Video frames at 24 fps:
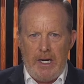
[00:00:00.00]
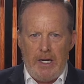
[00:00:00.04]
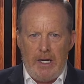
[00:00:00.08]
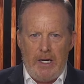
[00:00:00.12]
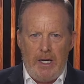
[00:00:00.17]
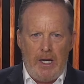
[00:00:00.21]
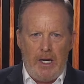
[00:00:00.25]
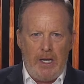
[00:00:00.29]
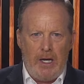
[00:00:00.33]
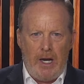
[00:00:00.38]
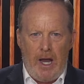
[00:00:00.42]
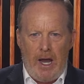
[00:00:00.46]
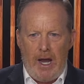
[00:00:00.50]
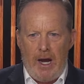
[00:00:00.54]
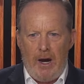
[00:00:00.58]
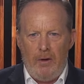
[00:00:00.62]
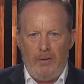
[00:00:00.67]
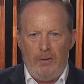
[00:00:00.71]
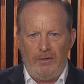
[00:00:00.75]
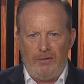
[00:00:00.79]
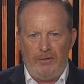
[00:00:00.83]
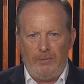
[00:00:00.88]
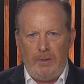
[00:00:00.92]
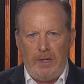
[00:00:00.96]
And
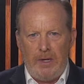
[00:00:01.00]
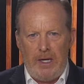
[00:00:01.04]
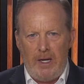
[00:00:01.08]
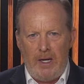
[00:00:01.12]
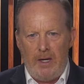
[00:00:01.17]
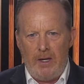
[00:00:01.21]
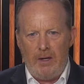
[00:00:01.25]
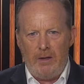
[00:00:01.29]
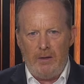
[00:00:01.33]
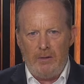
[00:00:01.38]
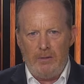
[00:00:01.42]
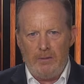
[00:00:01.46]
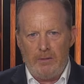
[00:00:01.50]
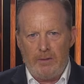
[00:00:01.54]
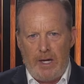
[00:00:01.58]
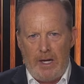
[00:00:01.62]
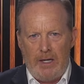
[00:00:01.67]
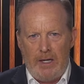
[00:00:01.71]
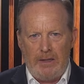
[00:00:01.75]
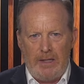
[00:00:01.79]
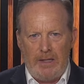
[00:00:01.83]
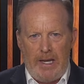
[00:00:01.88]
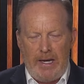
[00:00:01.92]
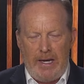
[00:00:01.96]
how it's being
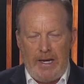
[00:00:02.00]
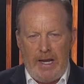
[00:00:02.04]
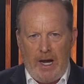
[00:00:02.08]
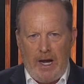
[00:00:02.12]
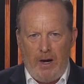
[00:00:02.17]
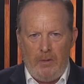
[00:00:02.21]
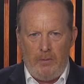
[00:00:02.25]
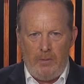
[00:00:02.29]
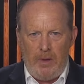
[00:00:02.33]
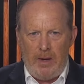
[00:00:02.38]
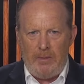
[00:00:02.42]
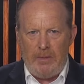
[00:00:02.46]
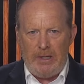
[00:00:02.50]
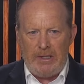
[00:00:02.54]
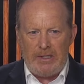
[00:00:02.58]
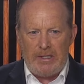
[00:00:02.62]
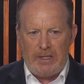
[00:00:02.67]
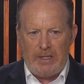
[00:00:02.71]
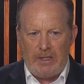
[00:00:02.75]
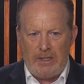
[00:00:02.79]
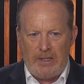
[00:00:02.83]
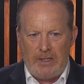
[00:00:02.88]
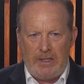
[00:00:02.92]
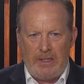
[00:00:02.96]
kind of laid out, maybe
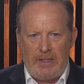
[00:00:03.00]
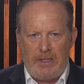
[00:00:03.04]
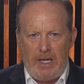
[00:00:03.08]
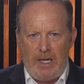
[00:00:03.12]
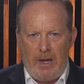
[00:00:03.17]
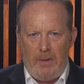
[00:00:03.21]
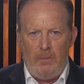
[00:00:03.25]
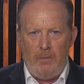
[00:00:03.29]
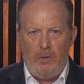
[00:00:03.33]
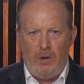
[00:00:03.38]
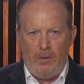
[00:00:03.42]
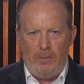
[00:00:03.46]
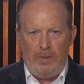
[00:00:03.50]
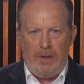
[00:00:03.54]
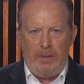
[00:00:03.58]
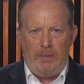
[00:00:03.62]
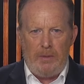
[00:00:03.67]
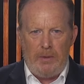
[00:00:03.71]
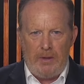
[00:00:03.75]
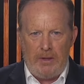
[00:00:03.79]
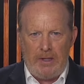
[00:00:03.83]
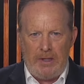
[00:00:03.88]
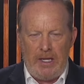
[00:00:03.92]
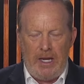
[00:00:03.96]
to get more
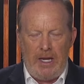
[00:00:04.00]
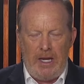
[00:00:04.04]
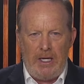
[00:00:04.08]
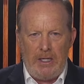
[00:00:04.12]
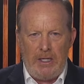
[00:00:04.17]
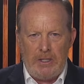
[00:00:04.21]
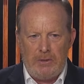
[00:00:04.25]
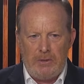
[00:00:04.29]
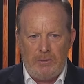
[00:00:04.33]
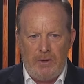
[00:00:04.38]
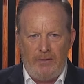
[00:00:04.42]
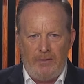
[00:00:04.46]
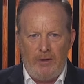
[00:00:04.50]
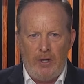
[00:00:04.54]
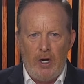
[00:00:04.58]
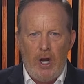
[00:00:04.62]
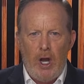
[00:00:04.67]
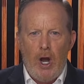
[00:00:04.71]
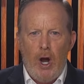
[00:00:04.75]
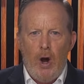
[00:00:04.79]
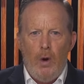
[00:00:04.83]
people engaged or whatever.